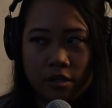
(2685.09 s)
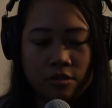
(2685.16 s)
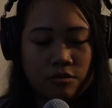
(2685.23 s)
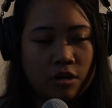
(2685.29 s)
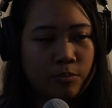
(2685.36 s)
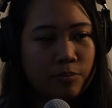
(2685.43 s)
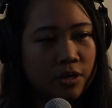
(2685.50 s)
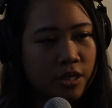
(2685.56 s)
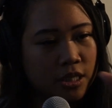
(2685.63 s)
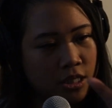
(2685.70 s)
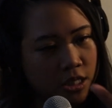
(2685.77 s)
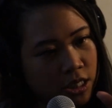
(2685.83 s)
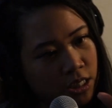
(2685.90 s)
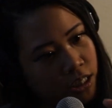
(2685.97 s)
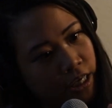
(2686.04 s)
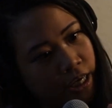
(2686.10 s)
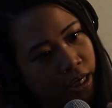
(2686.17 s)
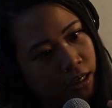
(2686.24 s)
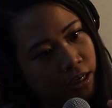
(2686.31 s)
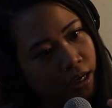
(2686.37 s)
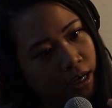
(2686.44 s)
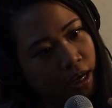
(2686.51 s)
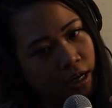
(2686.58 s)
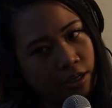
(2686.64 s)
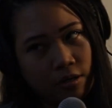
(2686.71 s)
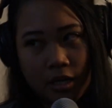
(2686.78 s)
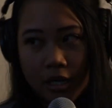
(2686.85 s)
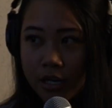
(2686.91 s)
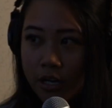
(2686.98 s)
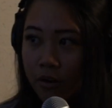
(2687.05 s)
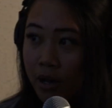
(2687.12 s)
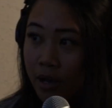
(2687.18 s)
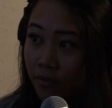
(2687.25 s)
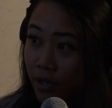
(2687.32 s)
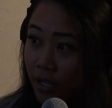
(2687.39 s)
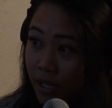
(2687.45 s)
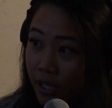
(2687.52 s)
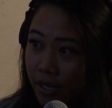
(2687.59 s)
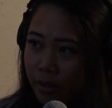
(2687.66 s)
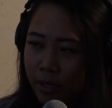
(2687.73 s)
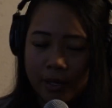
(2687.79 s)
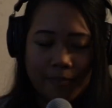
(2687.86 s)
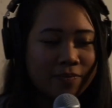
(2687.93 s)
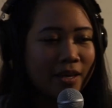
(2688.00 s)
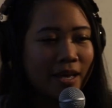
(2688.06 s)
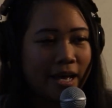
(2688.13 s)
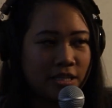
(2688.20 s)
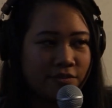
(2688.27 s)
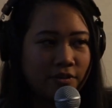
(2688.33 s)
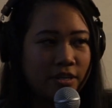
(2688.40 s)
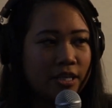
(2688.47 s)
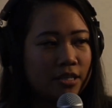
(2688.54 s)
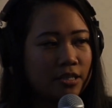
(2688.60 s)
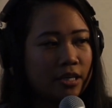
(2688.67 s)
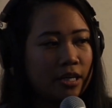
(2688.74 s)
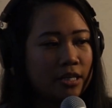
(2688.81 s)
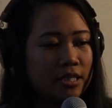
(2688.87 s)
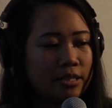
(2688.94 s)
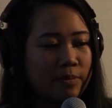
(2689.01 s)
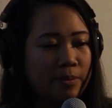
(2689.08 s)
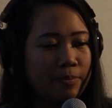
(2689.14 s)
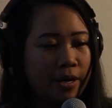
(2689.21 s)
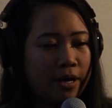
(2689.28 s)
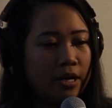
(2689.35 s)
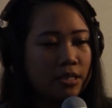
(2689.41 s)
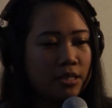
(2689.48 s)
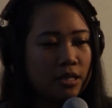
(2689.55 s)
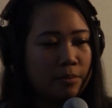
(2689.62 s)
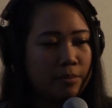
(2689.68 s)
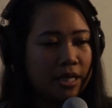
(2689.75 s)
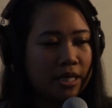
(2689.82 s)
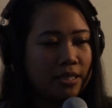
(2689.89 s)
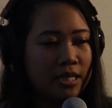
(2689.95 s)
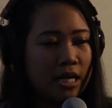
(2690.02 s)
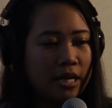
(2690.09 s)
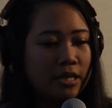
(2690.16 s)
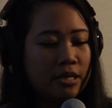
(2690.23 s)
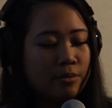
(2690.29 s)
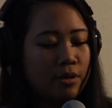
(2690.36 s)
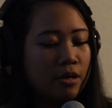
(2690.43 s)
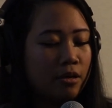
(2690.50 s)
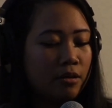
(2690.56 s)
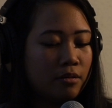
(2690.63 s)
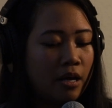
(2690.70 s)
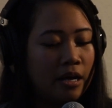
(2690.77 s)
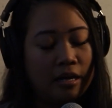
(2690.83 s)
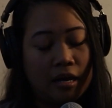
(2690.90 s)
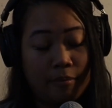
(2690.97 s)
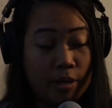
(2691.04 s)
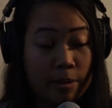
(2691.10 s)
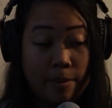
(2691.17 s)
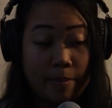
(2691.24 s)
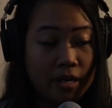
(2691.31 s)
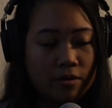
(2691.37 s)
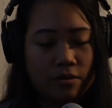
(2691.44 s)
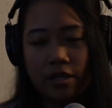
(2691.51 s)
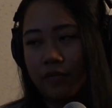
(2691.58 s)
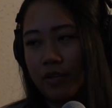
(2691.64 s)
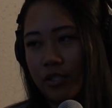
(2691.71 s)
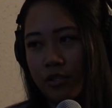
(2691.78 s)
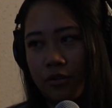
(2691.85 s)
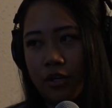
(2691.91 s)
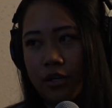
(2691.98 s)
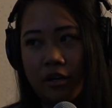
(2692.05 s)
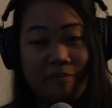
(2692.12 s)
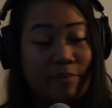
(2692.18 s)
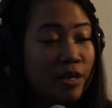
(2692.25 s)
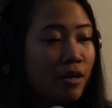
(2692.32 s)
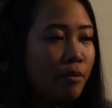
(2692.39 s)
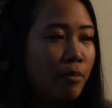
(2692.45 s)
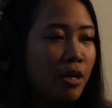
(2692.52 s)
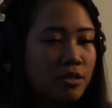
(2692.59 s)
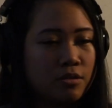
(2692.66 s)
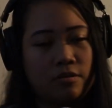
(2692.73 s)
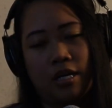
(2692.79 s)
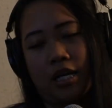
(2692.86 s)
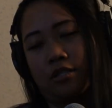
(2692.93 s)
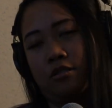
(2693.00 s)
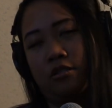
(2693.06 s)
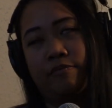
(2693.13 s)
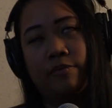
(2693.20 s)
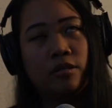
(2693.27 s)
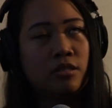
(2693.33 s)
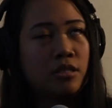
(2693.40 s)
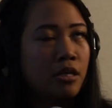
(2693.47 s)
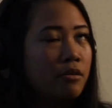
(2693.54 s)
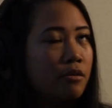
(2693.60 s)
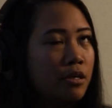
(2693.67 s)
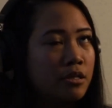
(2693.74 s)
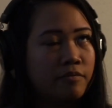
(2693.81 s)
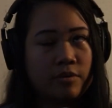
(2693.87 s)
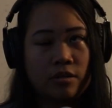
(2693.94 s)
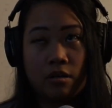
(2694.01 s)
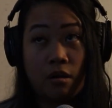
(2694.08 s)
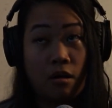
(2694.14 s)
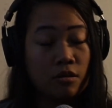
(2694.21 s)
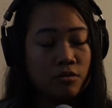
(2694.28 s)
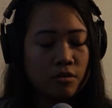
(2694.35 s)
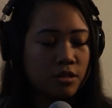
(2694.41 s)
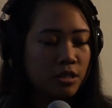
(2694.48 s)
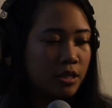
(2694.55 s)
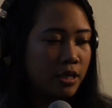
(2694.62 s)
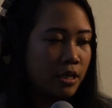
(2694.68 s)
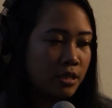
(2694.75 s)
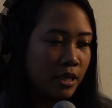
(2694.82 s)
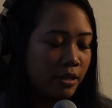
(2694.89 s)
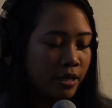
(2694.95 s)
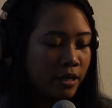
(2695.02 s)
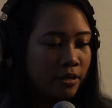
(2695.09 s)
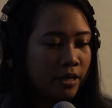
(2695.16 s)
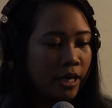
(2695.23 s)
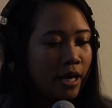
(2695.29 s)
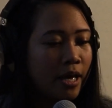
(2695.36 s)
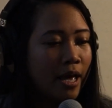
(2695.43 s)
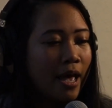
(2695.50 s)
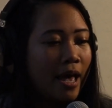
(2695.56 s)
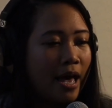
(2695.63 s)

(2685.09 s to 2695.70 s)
The drug book is this thick and you gotta know everything. Like it's funny because like I see my parents and I'm like telling them I'm on a medical leave. And so like I've been on muscle relaxers, I've been on steroids, I've been on all sorts of things like lately.